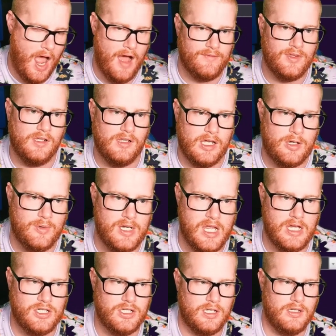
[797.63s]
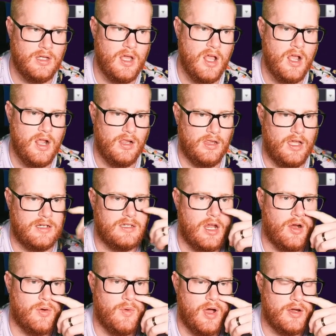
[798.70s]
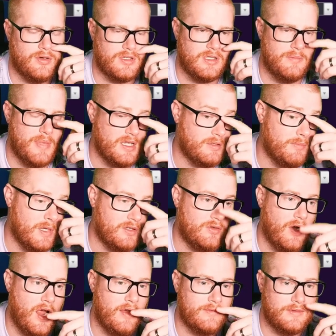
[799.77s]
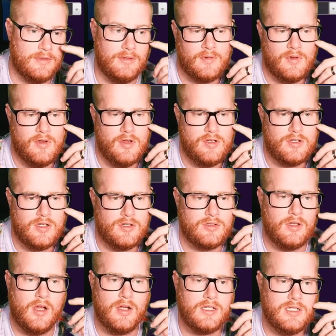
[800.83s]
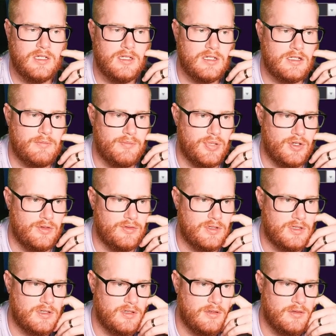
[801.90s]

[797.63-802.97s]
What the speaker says: the liquidation. Like, Terra Water is the best mid ground. So as long as it doesn't boost,